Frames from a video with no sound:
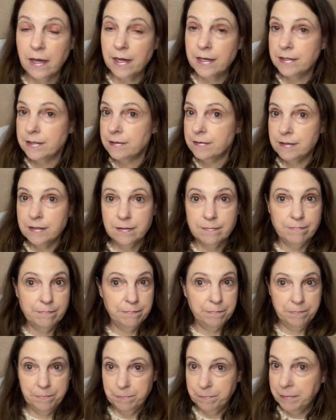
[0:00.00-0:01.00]

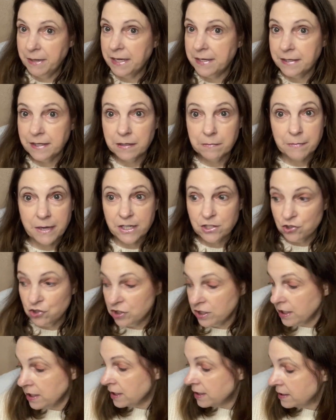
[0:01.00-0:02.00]
unbuttoning my
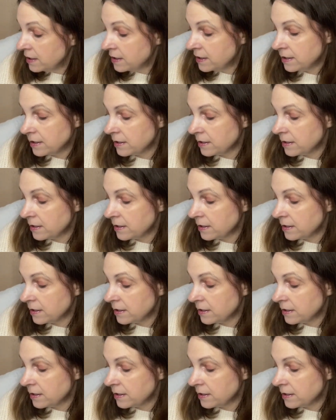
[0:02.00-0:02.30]
jeans.